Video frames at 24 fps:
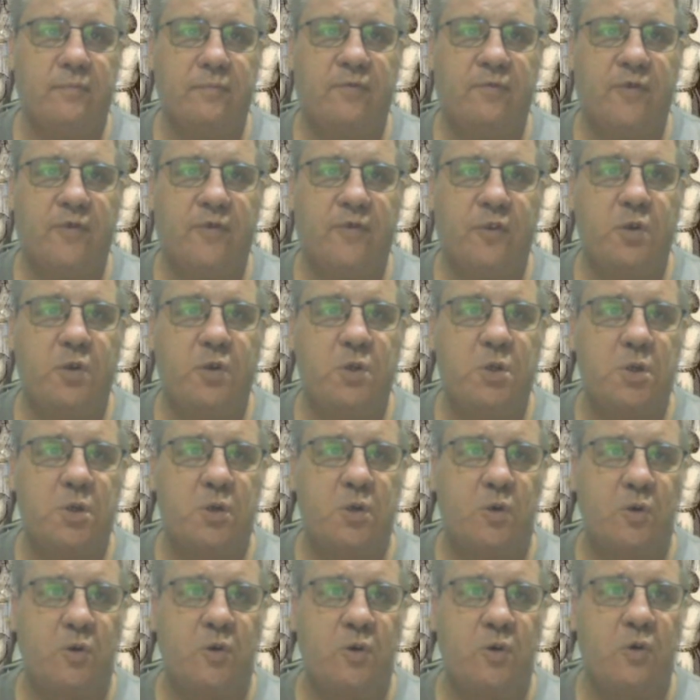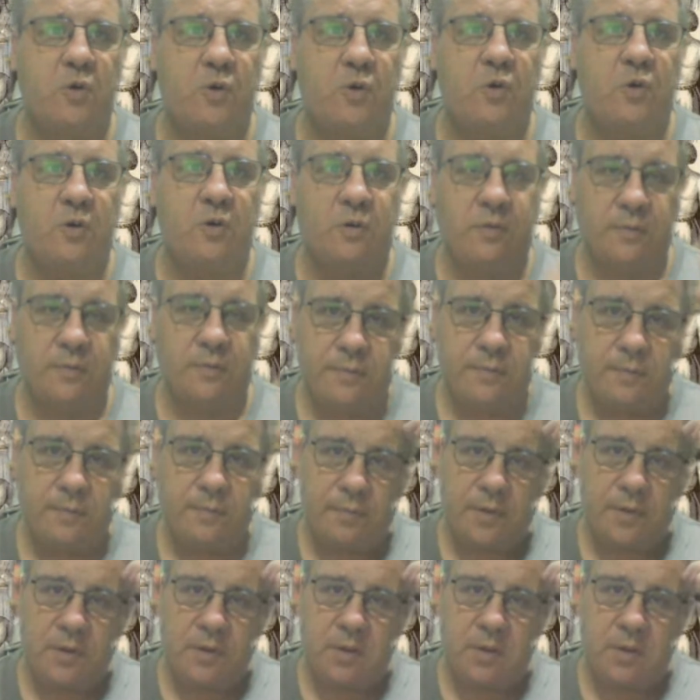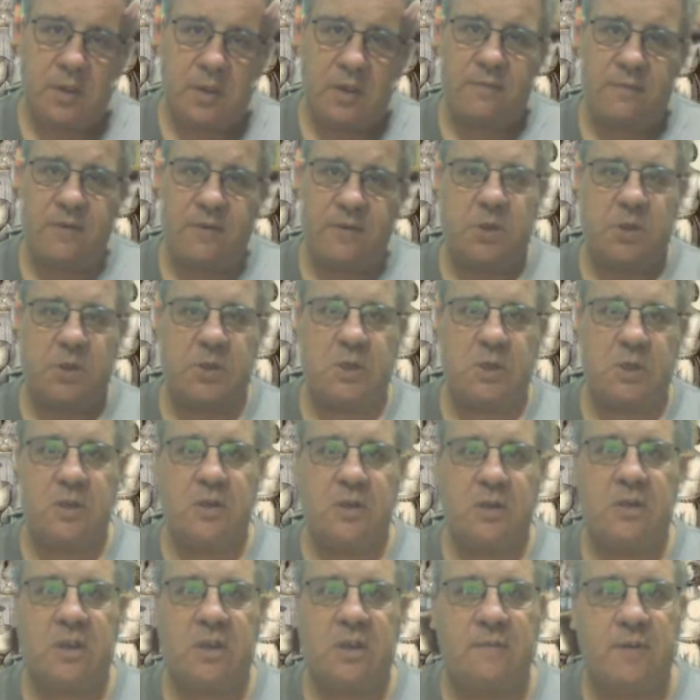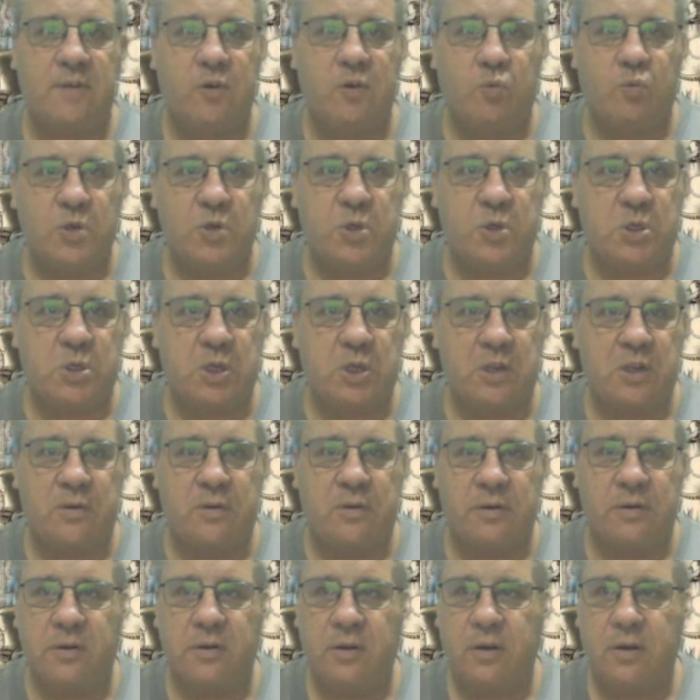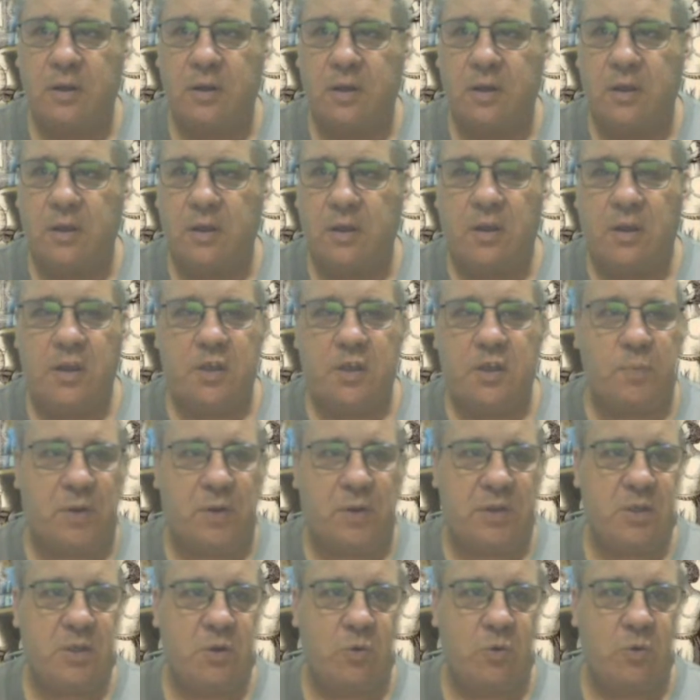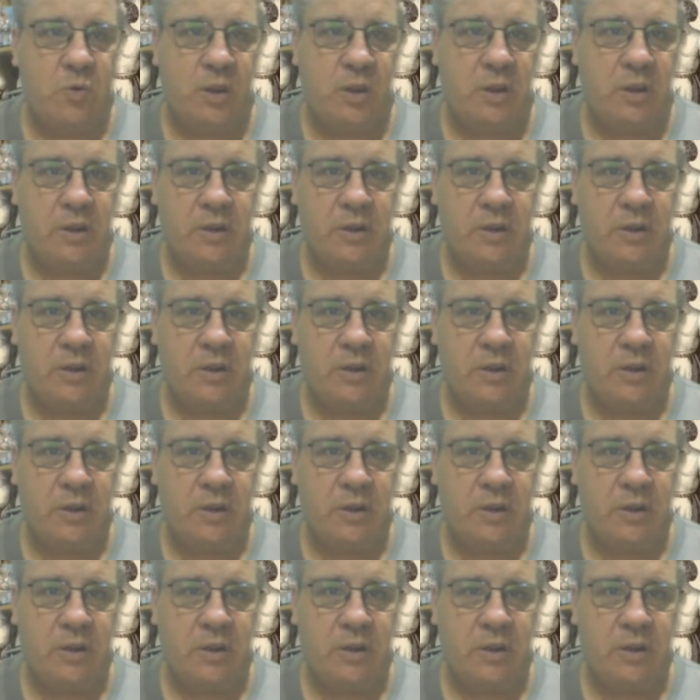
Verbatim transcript: For those who don't know, David's son, David Wood's son has passed away.